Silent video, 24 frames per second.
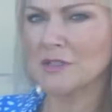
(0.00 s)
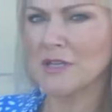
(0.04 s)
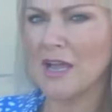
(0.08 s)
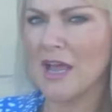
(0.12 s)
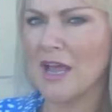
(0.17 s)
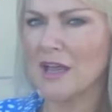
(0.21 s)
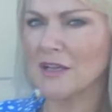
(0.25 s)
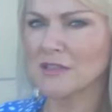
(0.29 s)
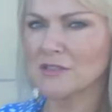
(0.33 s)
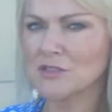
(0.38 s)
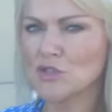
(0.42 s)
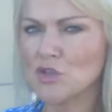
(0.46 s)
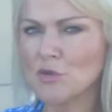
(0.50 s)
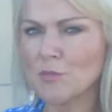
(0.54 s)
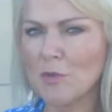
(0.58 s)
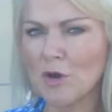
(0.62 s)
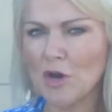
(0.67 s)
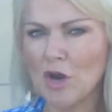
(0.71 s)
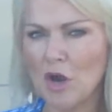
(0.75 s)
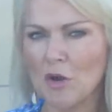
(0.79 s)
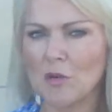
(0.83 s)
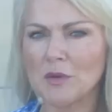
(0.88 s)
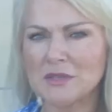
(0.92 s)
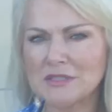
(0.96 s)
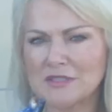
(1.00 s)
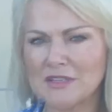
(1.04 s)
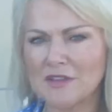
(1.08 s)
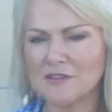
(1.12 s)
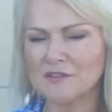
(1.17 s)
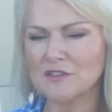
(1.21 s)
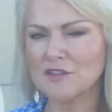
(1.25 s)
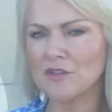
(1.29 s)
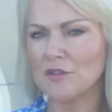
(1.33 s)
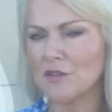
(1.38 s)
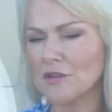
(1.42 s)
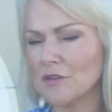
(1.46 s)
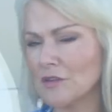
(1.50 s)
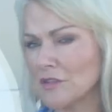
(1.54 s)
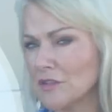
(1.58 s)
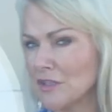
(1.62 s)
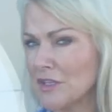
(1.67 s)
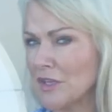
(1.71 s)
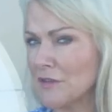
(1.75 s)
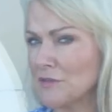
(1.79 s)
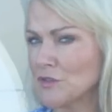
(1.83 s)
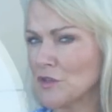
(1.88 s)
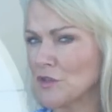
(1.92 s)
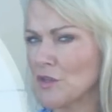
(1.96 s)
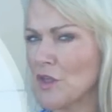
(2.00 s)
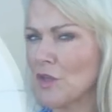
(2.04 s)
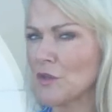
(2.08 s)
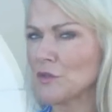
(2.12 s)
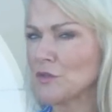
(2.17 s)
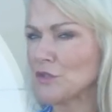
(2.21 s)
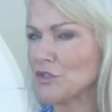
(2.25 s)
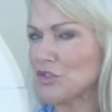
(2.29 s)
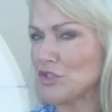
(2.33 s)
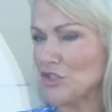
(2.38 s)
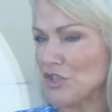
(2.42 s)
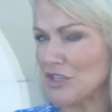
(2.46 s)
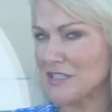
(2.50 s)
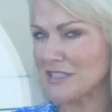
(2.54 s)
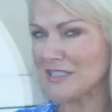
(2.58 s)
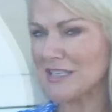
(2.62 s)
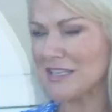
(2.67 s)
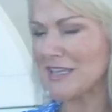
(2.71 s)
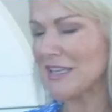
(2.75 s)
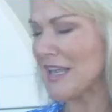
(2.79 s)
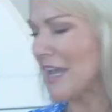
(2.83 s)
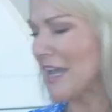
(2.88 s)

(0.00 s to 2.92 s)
tiles. Newmar always gives you gives you those just in